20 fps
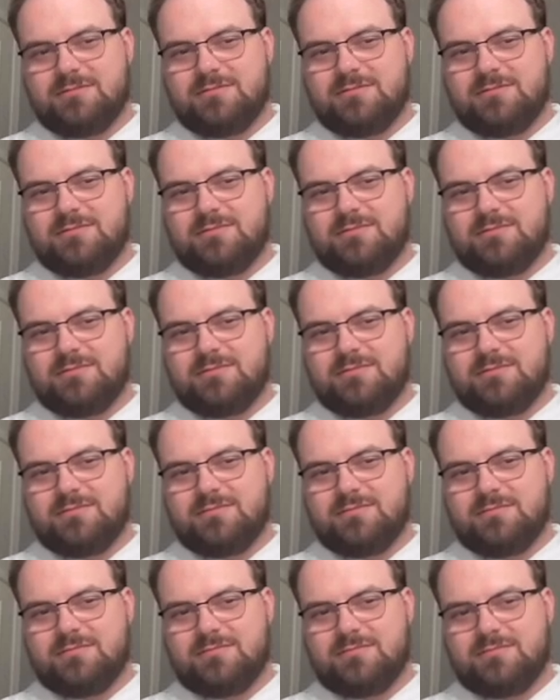
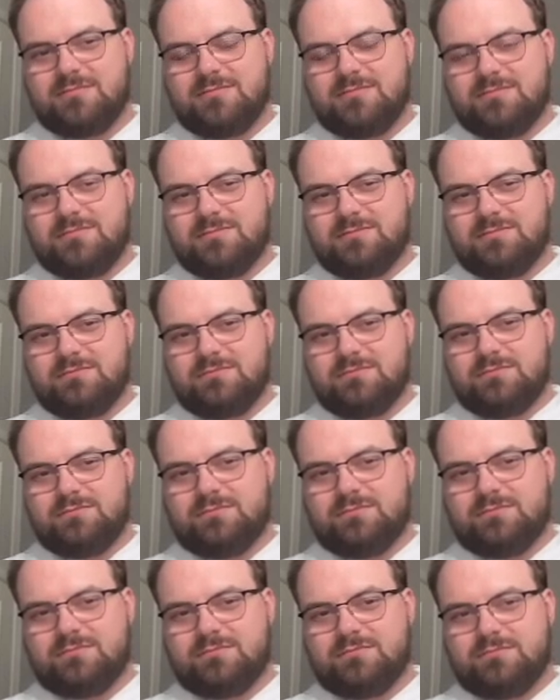
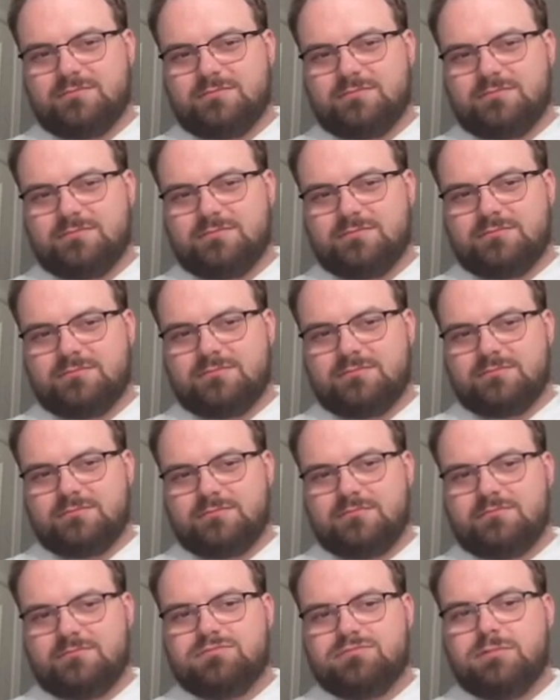
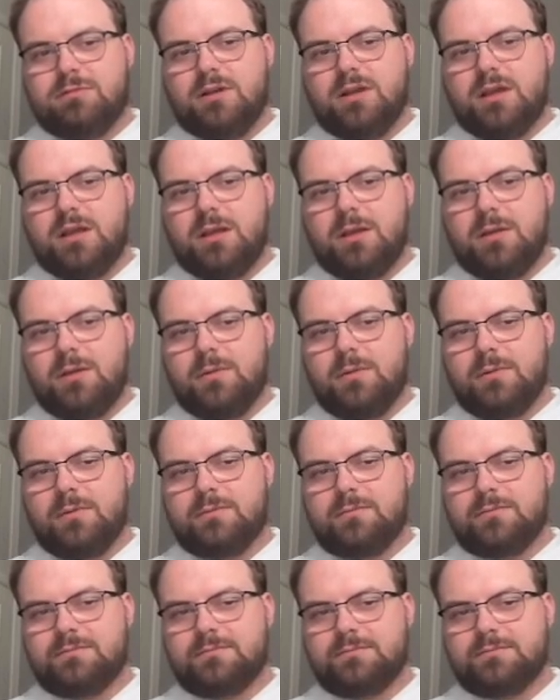
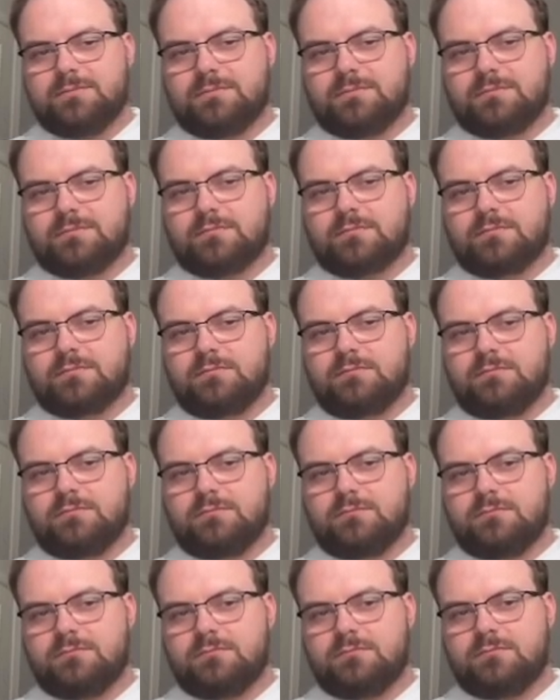
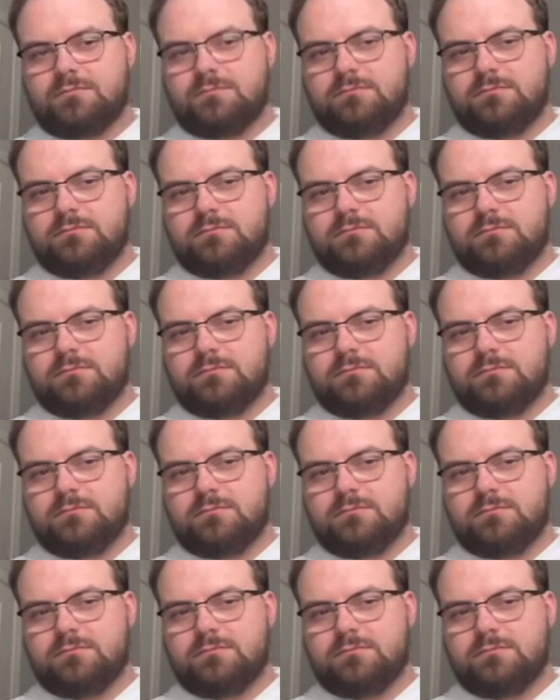The person shown says nothing.